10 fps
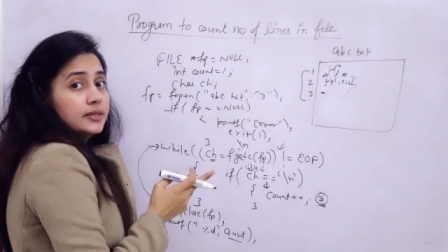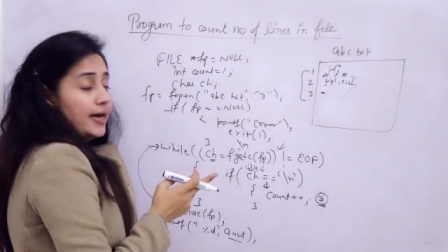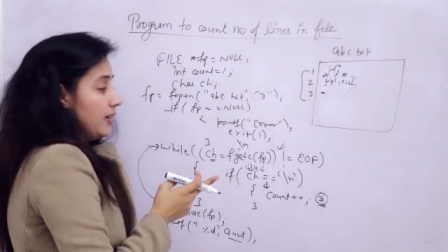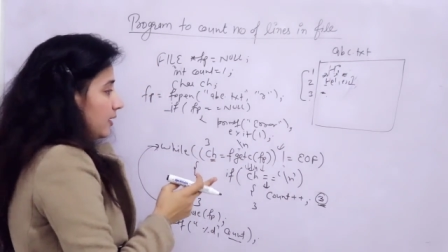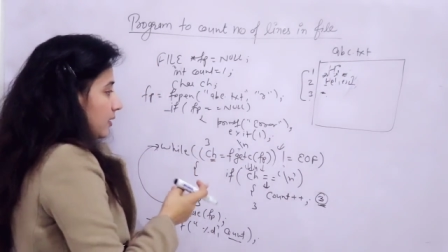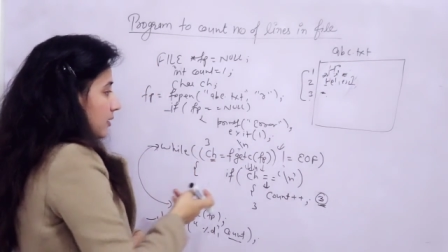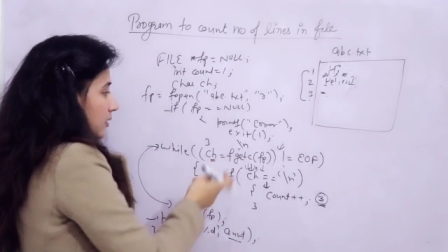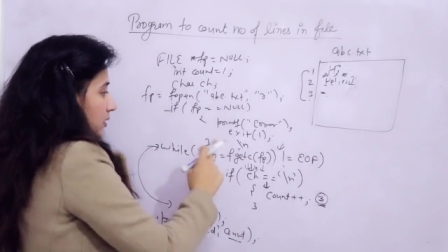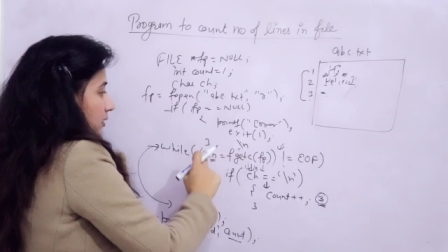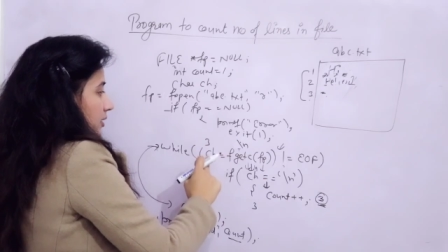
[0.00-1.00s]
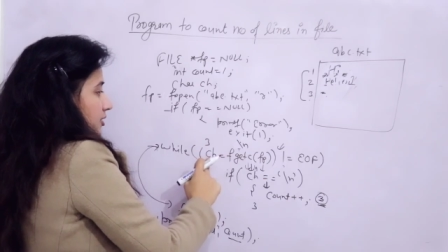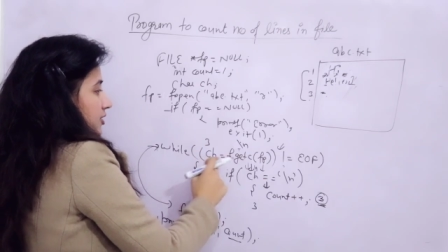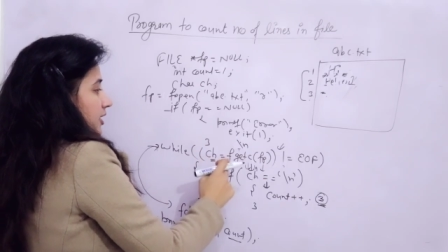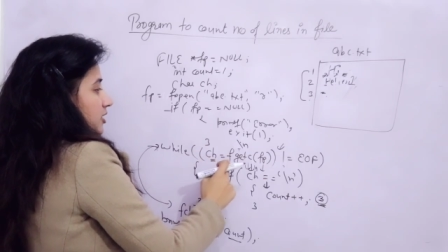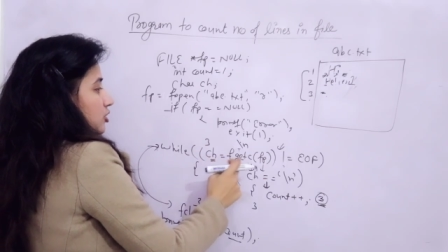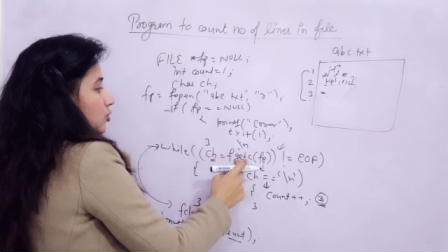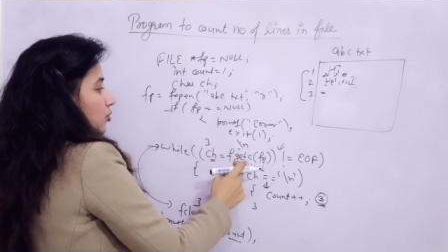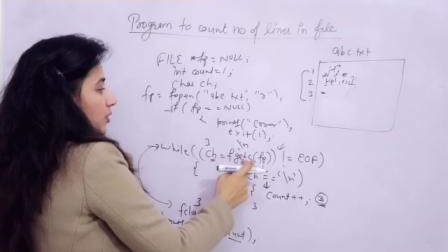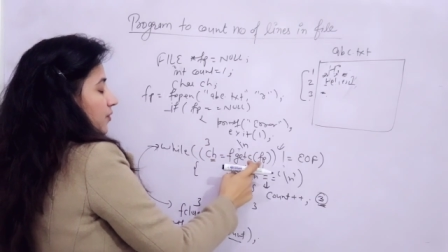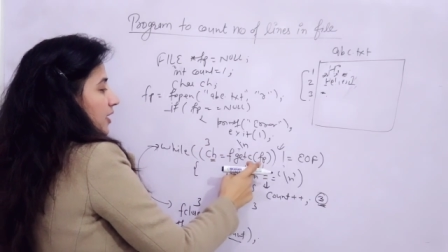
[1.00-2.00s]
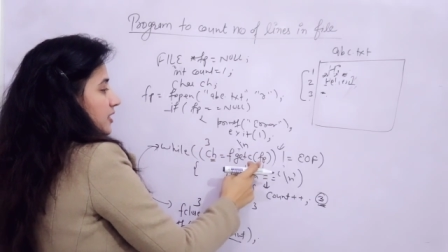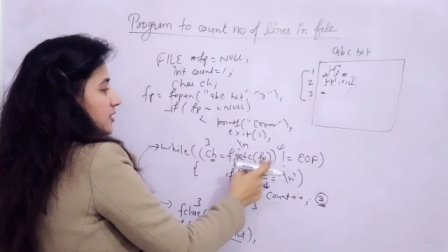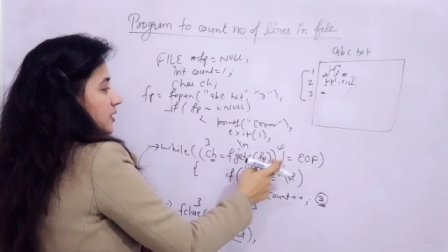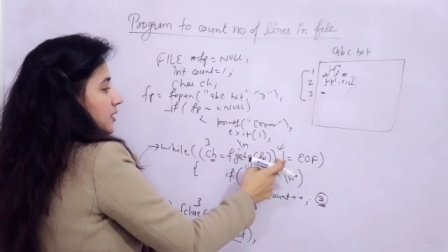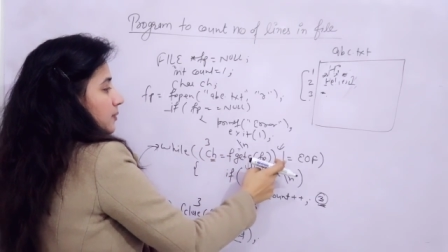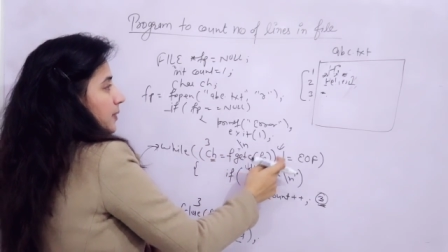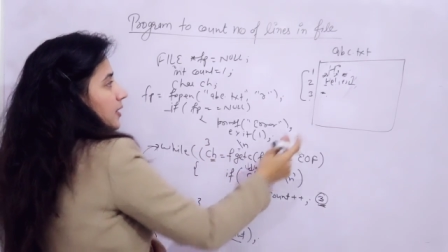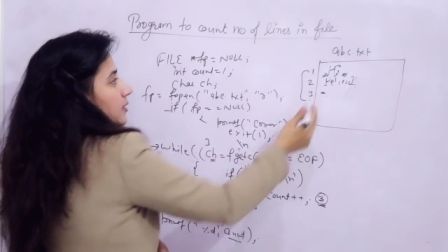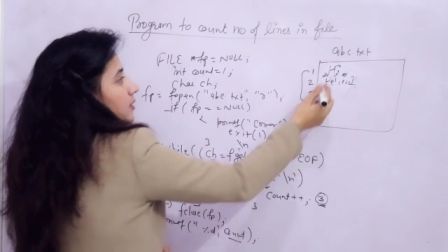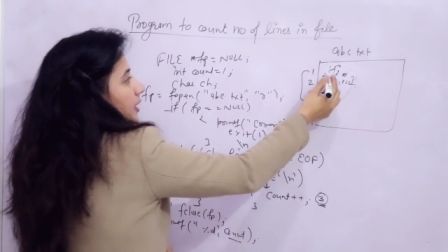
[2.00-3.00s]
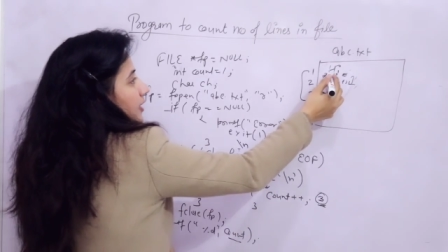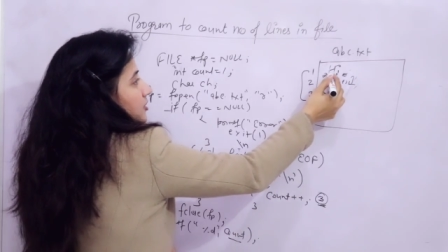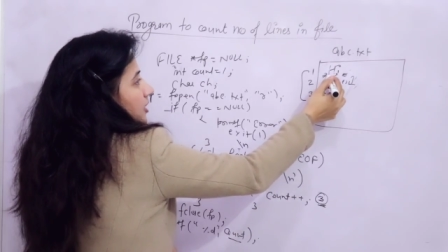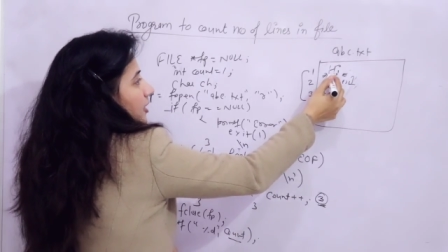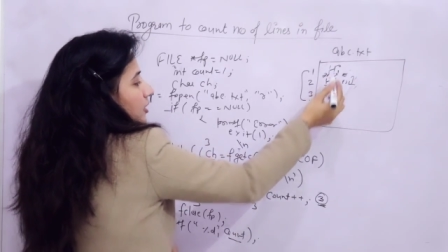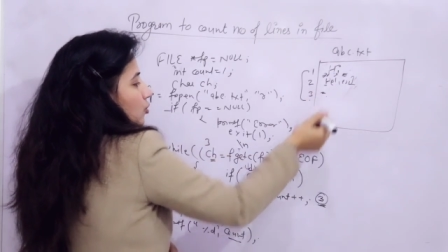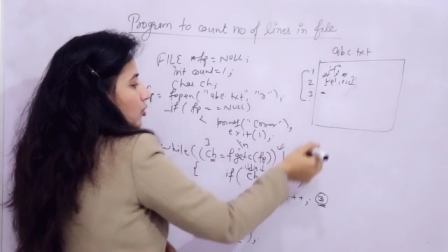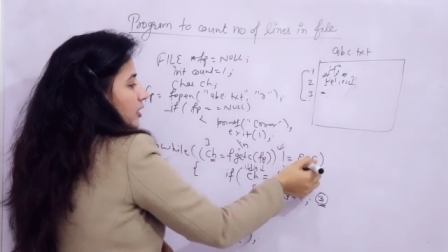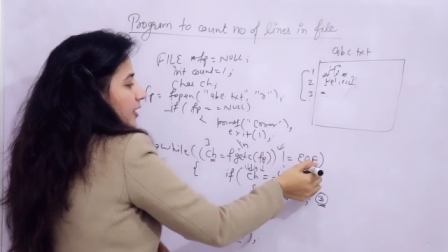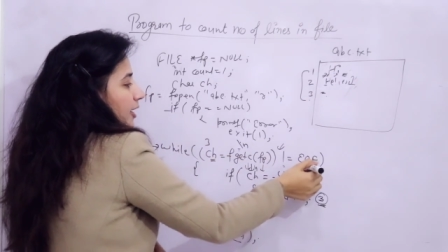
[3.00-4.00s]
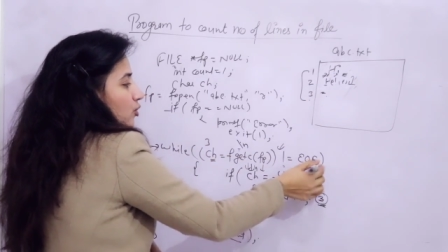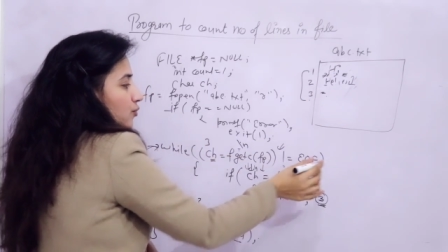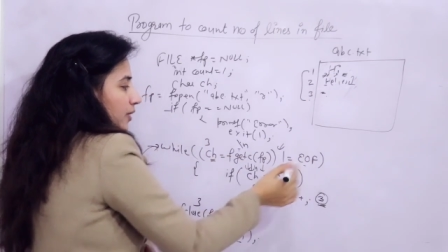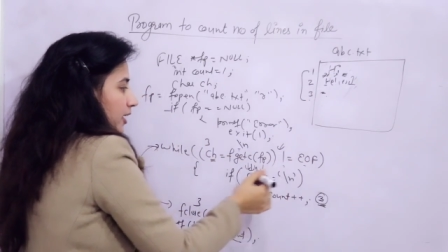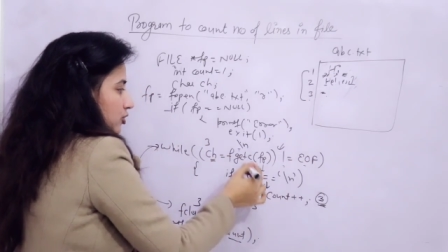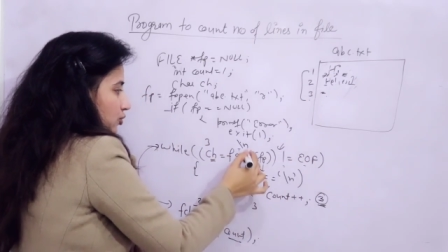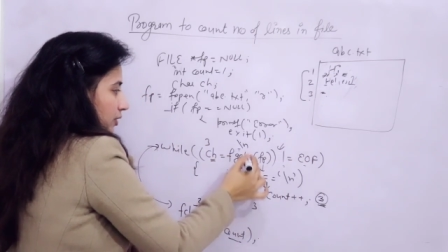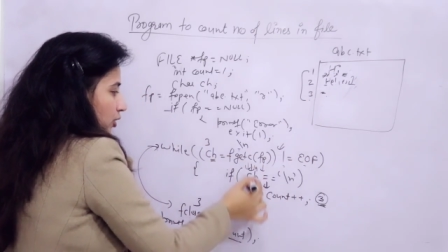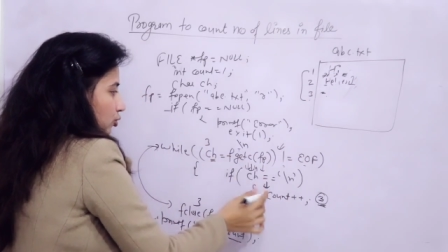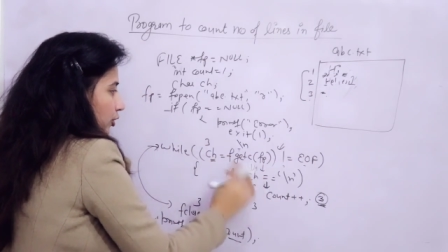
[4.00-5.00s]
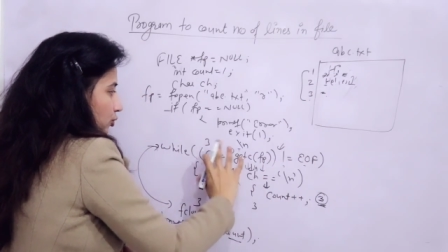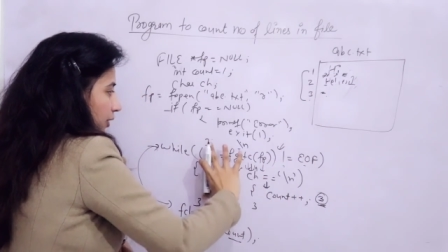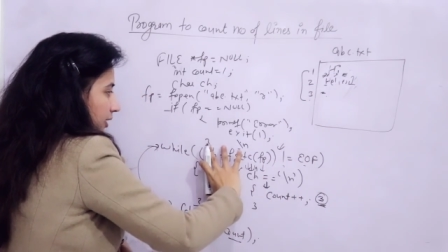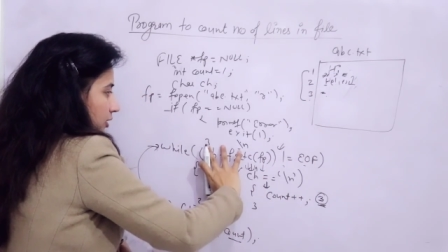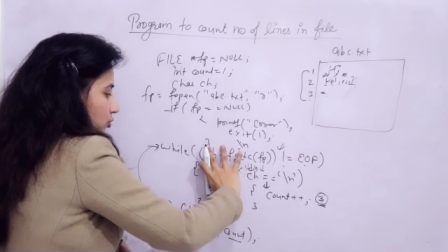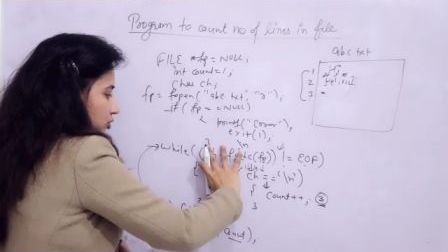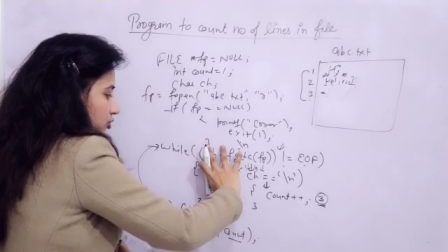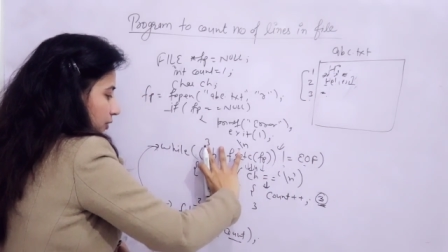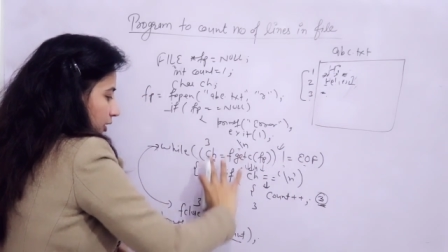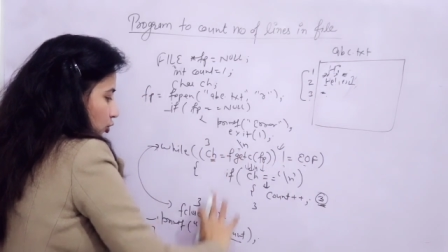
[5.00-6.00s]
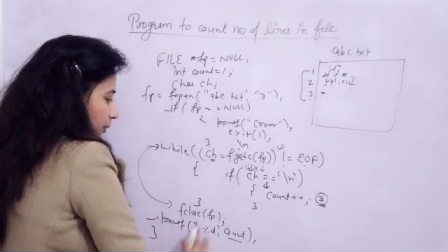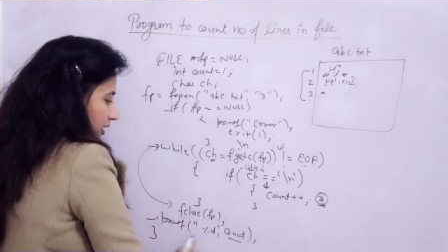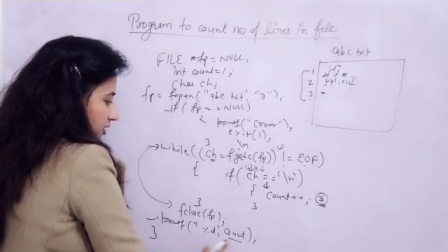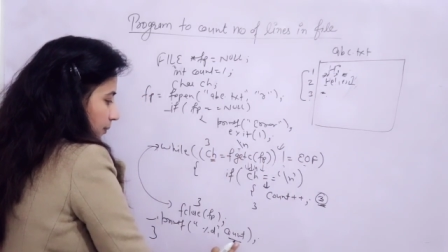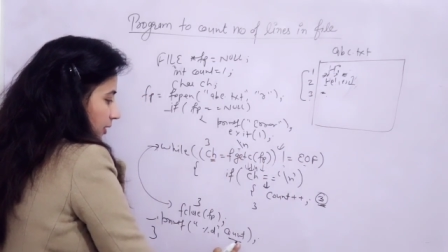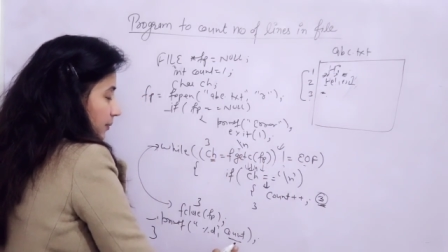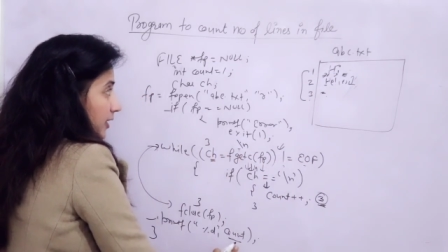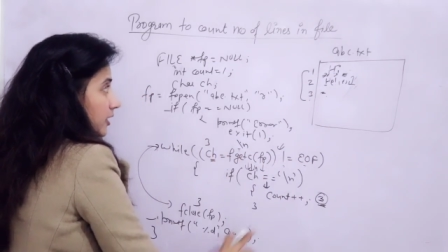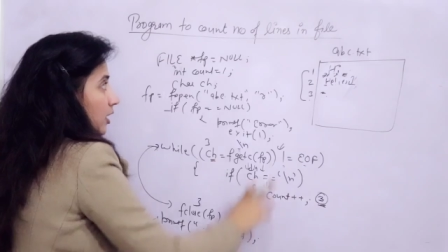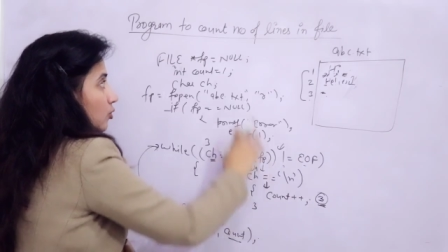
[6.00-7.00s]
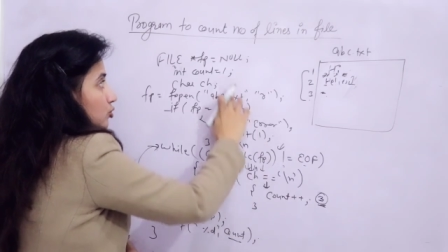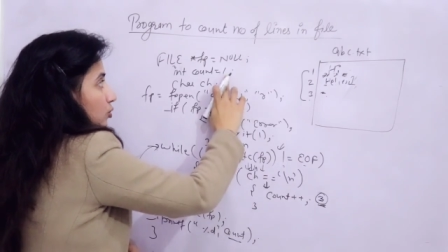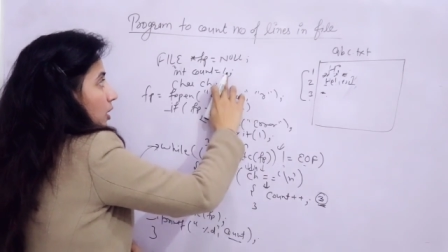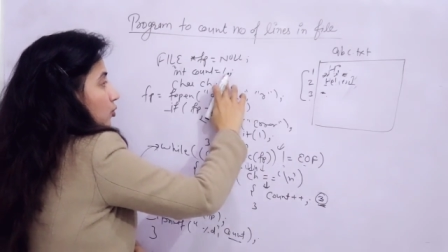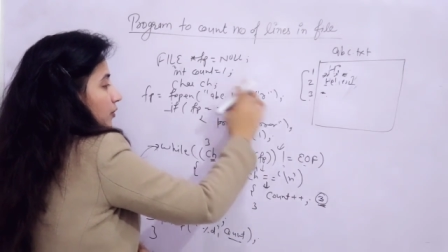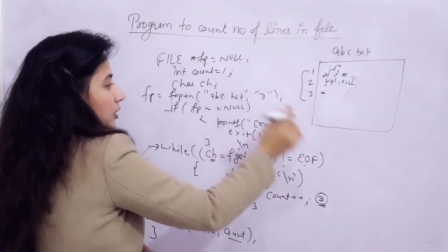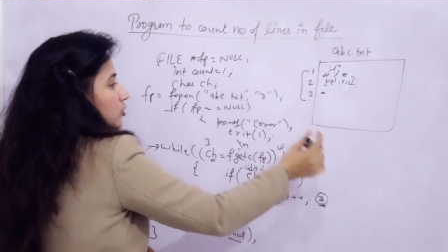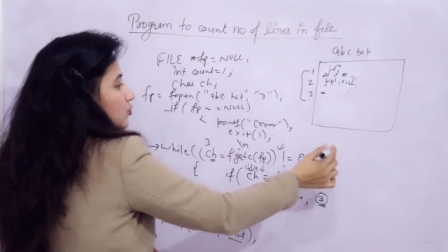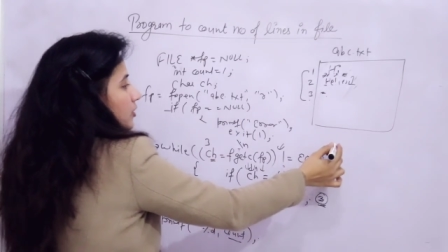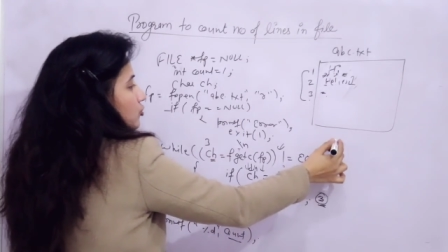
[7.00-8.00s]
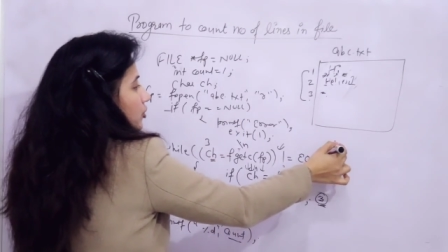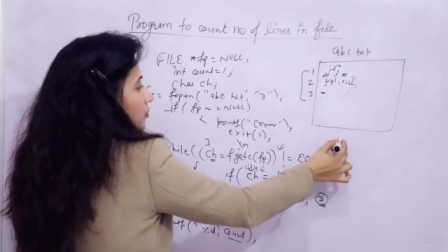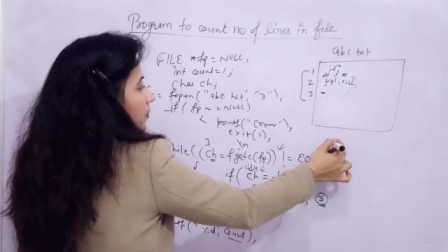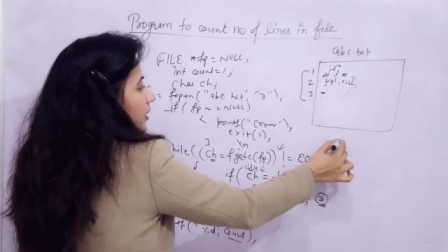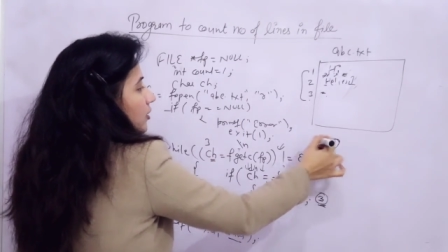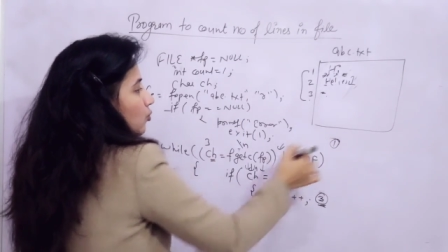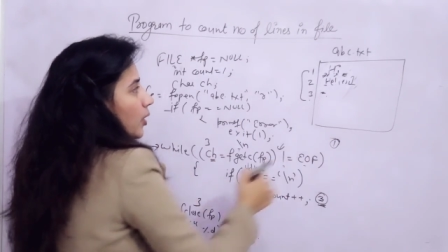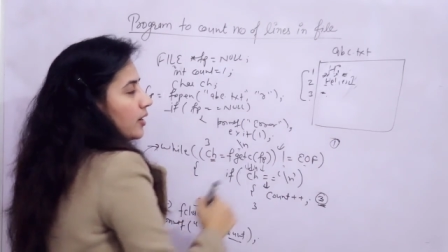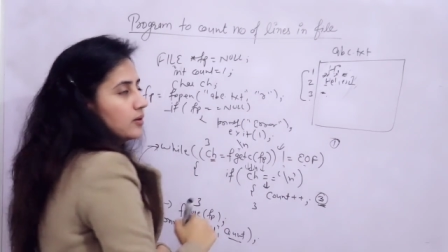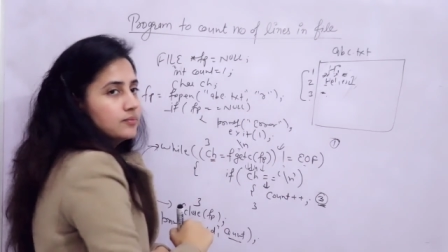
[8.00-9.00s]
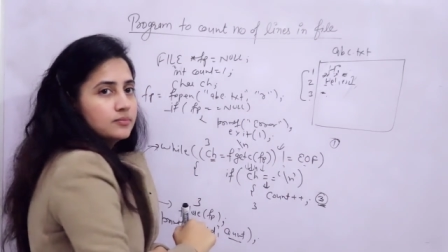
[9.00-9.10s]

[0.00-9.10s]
then ch is equal to fget c, but at starting only end of file. So we are not going to enter into this while loop and simply print count. So count value is 1, so it will print 1.